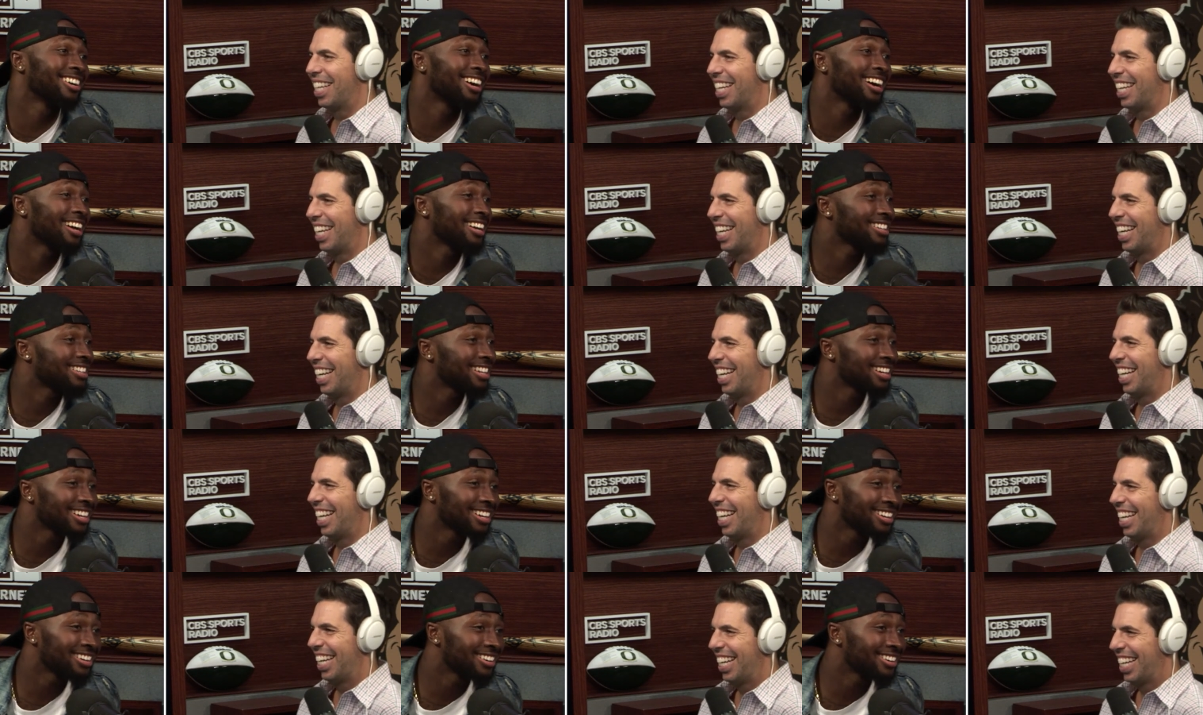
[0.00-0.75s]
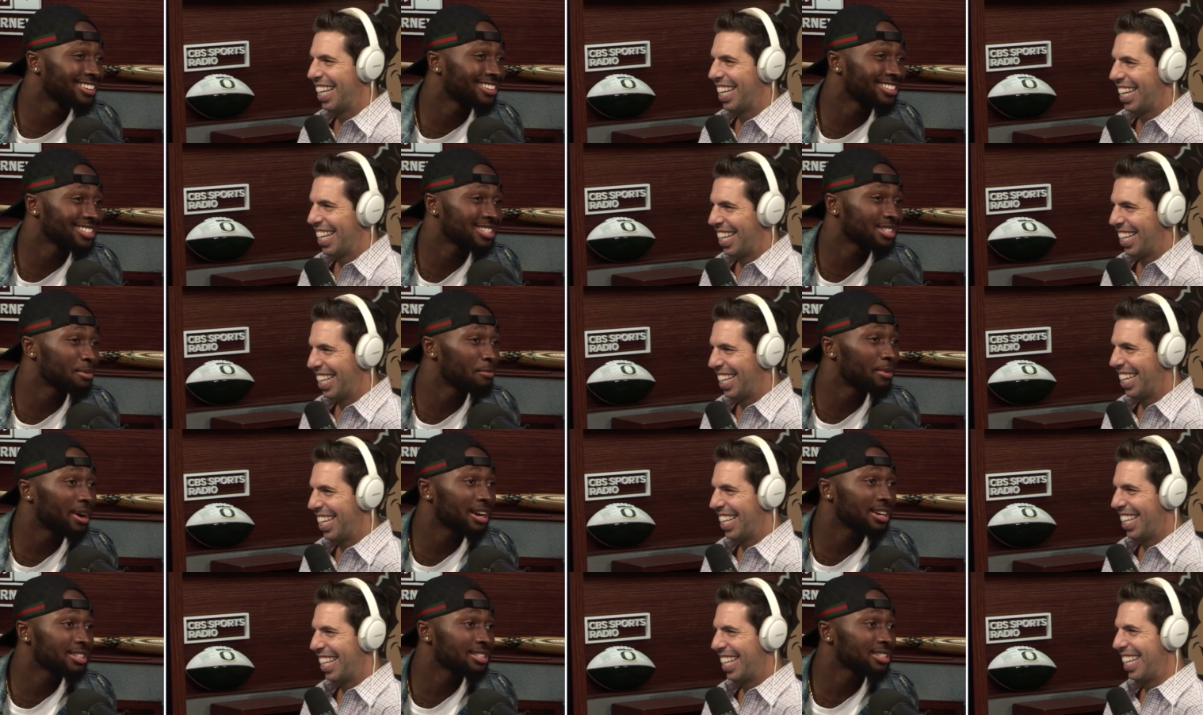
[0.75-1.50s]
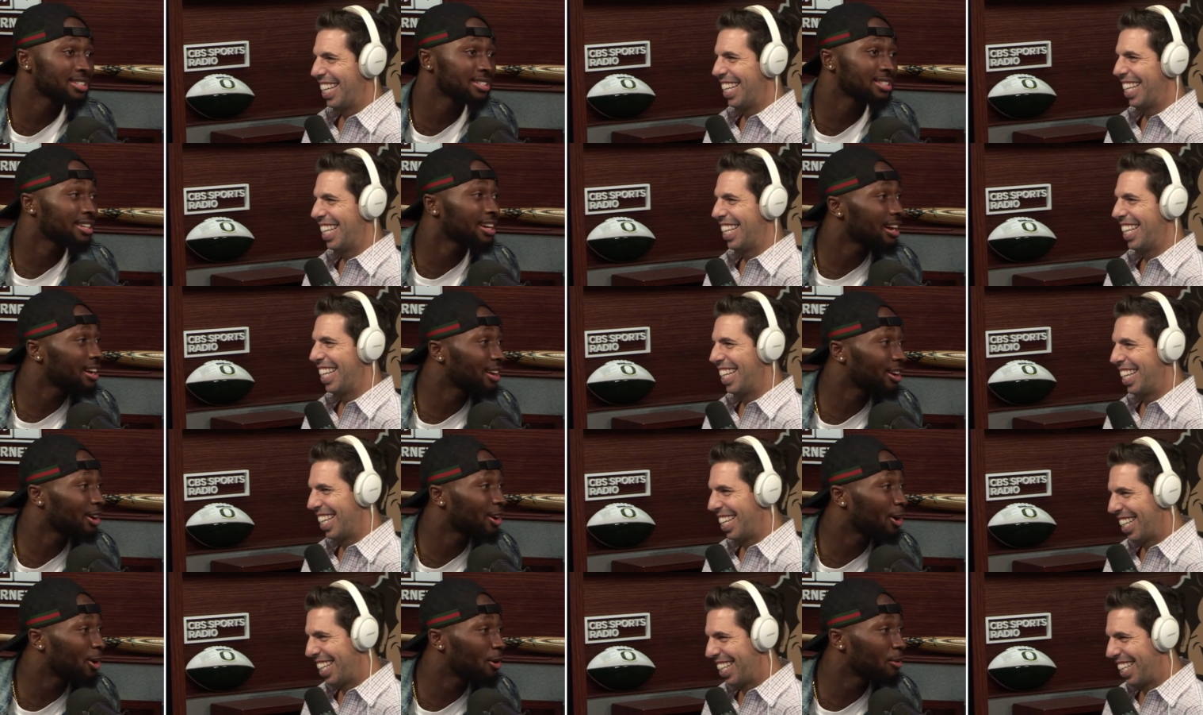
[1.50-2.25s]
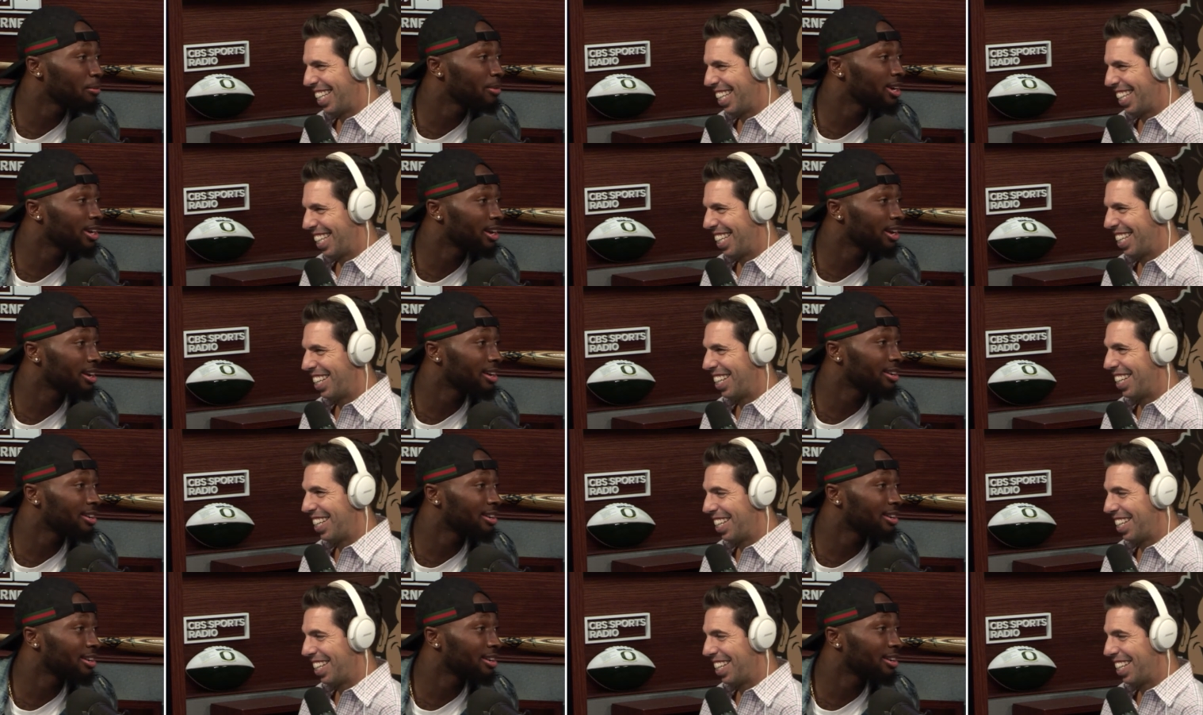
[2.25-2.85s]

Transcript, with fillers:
Speaker 1: I think uh, somebody just kind of called me that